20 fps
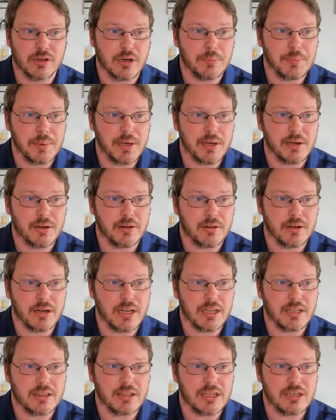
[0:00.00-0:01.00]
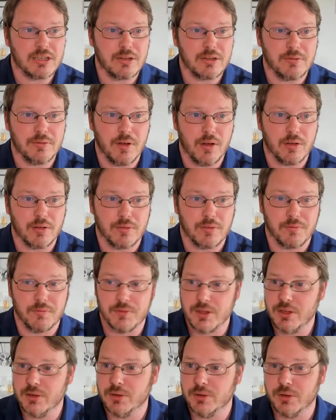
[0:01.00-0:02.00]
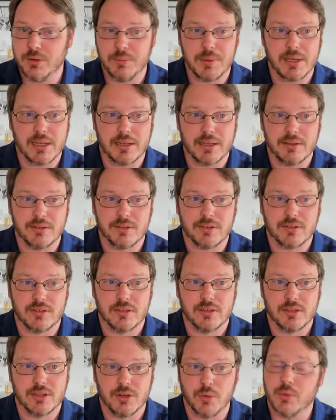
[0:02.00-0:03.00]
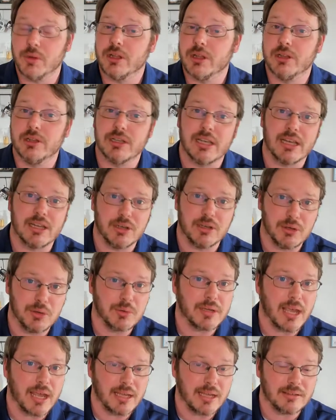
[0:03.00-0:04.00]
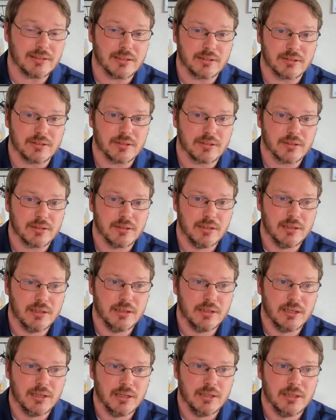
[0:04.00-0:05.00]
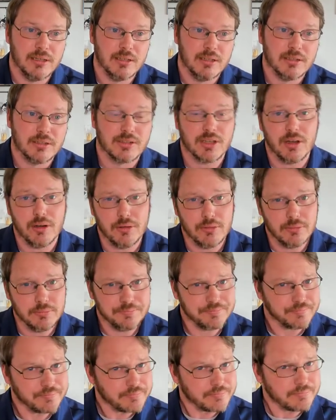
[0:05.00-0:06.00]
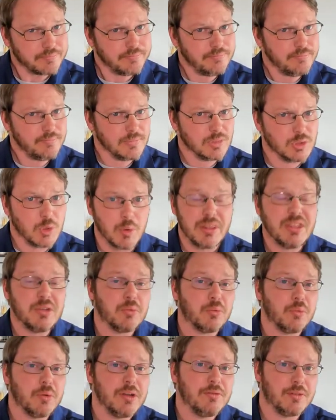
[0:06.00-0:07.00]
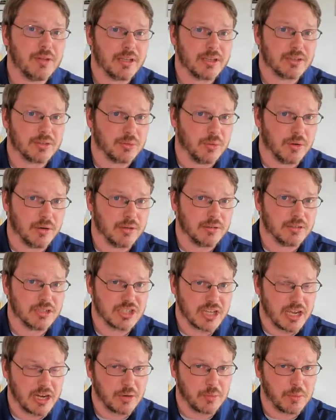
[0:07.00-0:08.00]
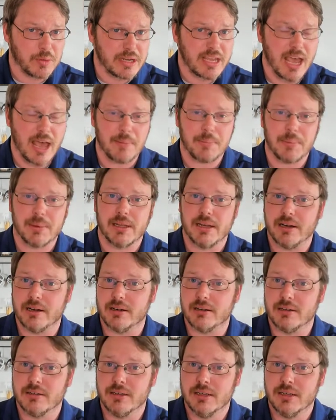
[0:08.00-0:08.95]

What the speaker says: appear in the default view because you're only looking at new cases. So within ReflexSOAR, just kind of recapping here,